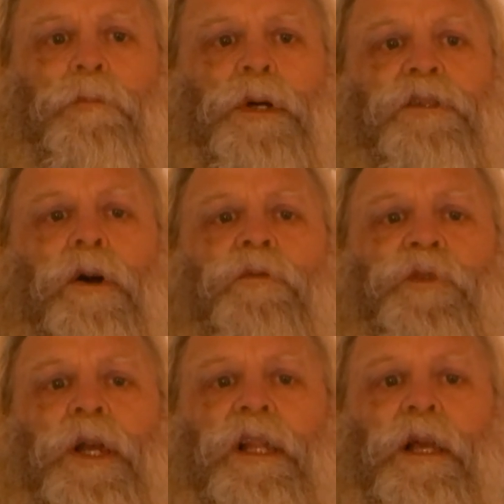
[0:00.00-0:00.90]
But don't
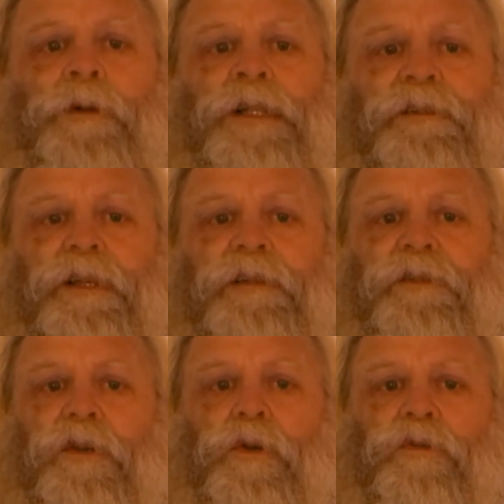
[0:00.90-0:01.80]
feel limited
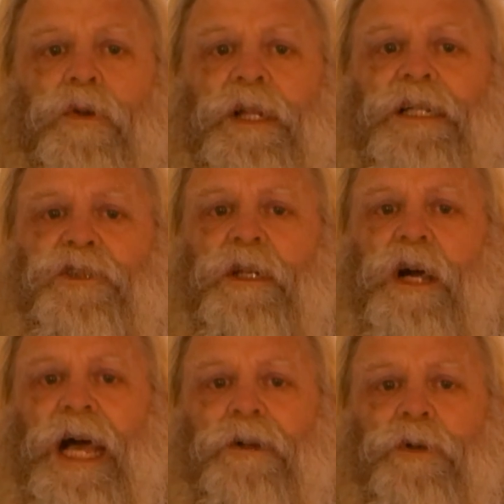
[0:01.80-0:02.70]
to
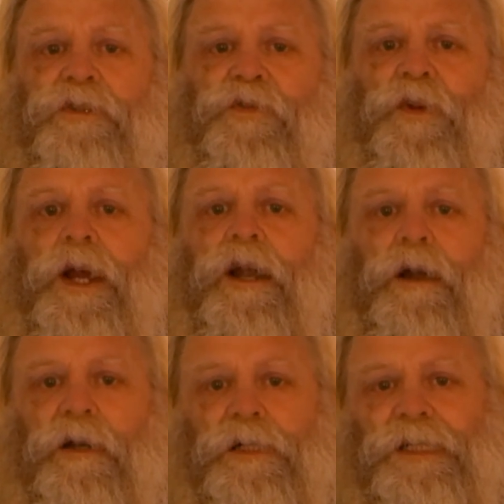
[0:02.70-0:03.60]
traditional Irish fare.
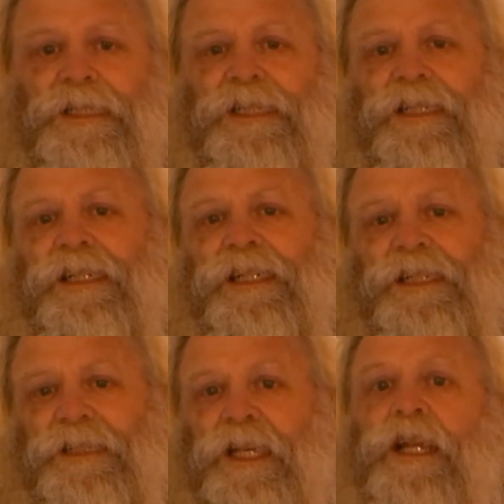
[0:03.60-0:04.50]

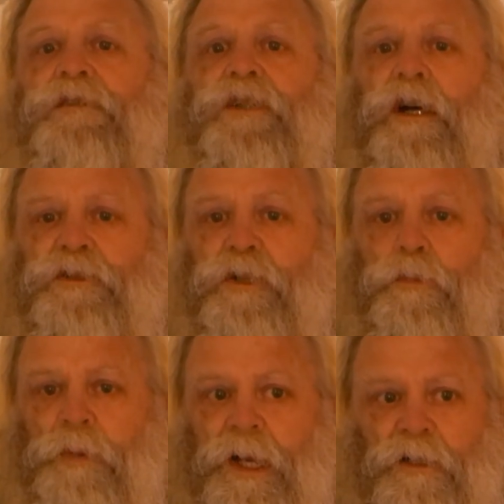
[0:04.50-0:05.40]
Guinness
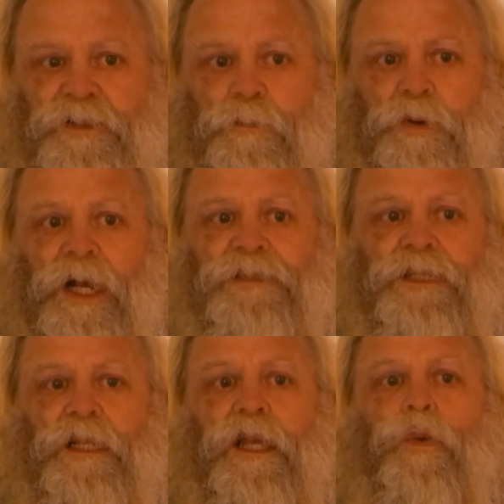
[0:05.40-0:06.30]
also pairs
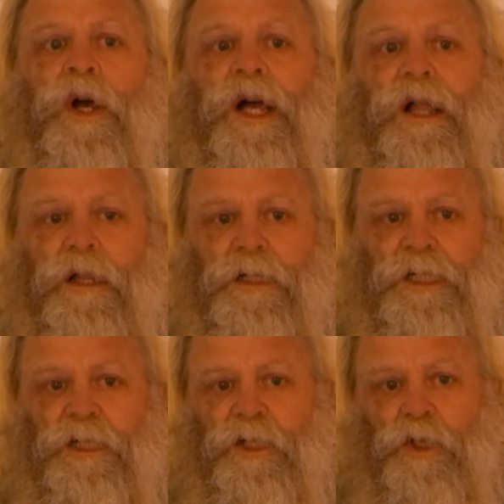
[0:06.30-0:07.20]
surprisingly well
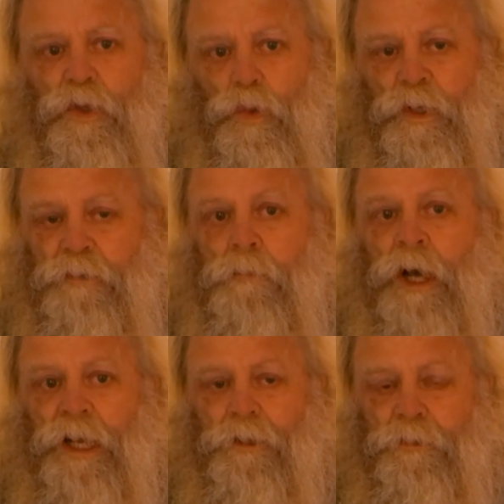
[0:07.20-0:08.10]
with
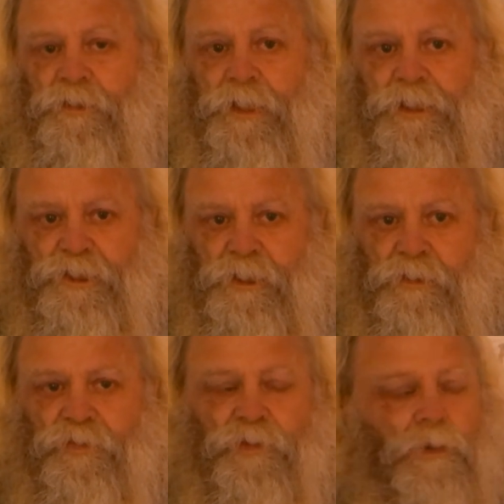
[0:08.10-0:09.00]
modern
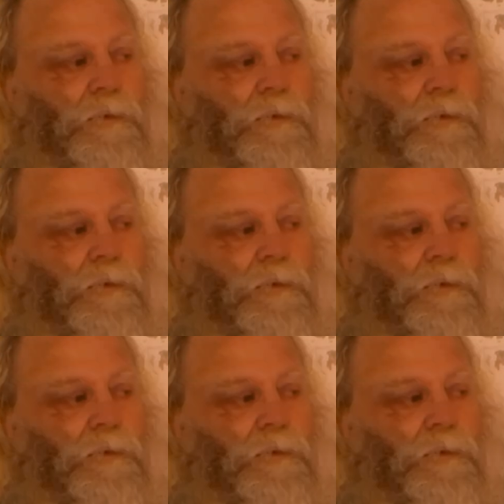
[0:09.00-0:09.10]
dishes.